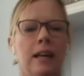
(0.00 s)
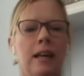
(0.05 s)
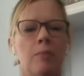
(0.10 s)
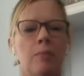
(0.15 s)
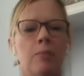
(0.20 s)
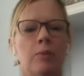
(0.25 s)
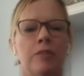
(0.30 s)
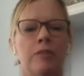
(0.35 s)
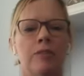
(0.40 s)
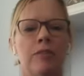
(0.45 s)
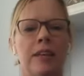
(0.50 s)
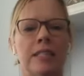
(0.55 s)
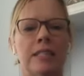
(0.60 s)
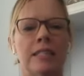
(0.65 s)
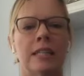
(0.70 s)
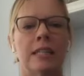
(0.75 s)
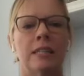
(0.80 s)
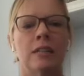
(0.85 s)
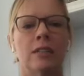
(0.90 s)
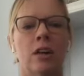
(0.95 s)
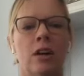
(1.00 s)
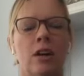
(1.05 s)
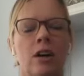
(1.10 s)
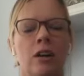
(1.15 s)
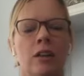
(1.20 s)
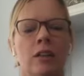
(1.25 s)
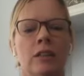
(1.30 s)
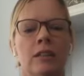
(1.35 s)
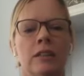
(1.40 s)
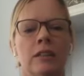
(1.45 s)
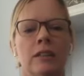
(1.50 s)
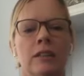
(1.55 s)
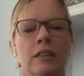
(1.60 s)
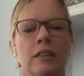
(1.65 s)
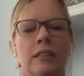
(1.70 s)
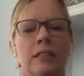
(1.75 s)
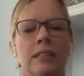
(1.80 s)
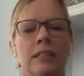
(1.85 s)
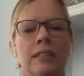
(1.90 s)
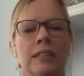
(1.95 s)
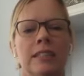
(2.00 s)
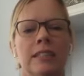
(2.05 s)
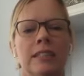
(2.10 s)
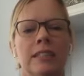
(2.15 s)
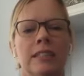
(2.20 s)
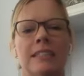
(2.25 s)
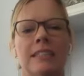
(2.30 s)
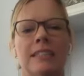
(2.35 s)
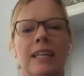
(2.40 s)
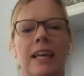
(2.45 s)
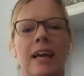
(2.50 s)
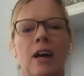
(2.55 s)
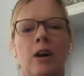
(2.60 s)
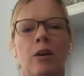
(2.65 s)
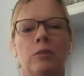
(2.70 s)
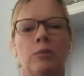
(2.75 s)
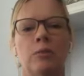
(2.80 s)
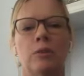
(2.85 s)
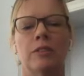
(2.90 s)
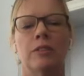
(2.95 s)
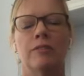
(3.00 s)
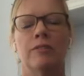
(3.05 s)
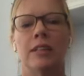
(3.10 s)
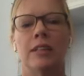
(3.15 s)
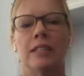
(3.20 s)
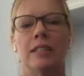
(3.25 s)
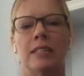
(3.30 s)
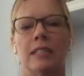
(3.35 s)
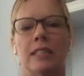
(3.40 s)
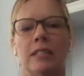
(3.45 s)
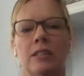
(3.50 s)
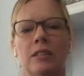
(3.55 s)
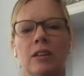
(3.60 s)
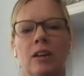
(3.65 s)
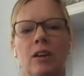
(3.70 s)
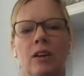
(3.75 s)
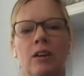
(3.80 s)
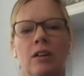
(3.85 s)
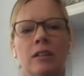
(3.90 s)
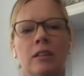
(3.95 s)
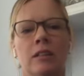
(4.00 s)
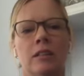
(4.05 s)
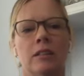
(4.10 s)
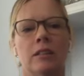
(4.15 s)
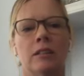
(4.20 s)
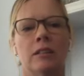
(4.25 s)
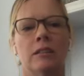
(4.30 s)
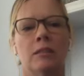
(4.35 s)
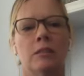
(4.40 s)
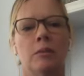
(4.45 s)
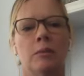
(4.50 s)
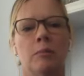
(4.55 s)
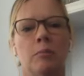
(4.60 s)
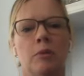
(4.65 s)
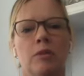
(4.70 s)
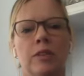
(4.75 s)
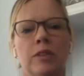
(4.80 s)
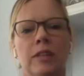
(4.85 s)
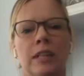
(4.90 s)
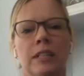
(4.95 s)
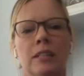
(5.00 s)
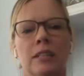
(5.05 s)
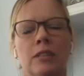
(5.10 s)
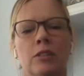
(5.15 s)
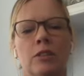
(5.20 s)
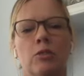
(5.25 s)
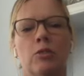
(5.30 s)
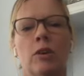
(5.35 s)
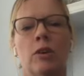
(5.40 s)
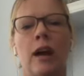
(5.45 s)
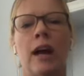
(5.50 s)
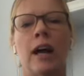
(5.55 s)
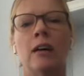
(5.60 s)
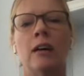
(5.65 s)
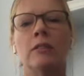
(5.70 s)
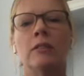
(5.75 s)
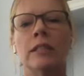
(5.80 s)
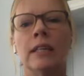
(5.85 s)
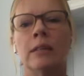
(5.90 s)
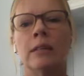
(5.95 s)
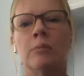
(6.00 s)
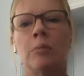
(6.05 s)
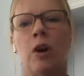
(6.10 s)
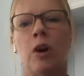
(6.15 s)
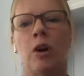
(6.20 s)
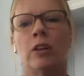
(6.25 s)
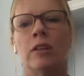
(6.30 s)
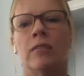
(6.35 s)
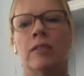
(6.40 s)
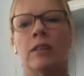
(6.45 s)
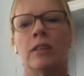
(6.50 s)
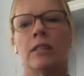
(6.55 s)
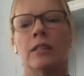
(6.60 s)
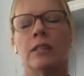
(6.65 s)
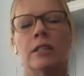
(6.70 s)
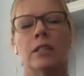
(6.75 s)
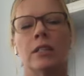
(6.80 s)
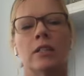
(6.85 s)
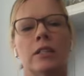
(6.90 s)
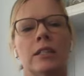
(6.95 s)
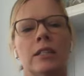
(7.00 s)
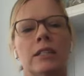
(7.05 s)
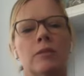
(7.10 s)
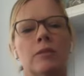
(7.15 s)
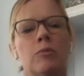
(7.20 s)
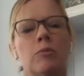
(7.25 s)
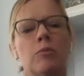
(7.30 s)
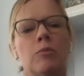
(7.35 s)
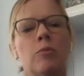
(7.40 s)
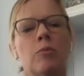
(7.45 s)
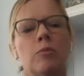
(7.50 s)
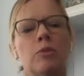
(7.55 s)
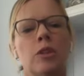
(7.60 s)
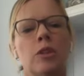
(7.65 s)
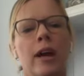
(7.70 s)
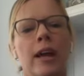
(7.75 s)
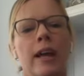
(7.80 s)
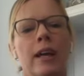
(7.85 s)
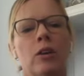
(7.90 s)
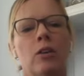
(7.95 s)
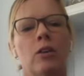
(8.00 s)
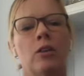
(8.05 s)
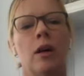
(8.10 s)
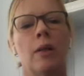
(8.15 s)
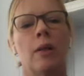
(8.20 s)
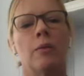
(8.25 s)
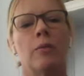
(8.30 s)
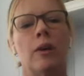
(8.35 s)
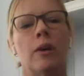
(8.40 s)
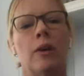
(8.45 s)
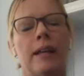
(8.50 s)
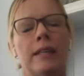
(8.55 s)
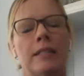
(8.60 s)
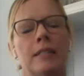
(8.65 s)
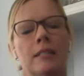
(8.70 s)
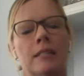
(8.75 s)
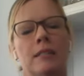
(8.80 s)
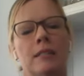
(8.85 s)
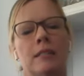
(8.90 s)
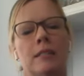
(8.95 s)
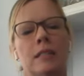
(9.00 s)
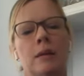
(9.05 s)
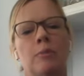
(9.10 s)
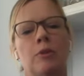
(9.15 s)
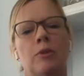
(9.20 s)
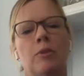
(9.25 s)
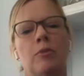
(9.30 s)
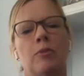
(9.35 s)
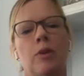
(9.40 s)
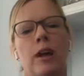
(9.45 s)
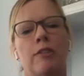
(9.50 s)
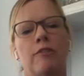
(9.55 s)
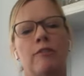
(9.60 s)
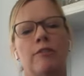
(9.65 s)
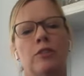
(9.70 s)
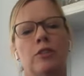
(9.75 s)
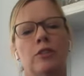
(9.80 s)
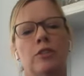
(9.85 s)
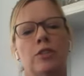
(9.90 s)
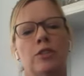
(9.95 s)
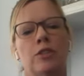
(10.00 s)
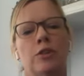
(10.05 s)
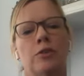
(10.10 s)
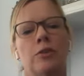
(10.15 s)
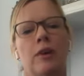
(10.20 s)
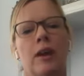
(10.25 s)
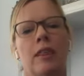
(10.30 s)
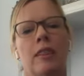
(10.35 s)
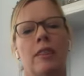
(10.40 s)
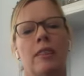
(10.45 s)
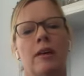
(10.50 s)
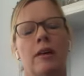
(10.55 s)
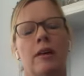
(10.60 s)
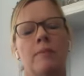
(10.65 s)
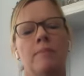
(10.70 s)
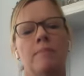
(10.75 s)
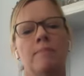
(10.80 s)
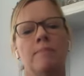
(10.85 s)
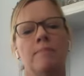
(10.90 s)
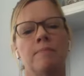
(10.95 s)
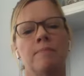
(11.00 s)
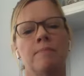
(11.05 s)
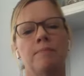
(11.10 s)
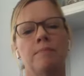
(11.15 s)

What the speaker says: upward facing dog, downward facing dog, moving into the grounding part of the series, triangle on the right. Step your right foot to your right thumb.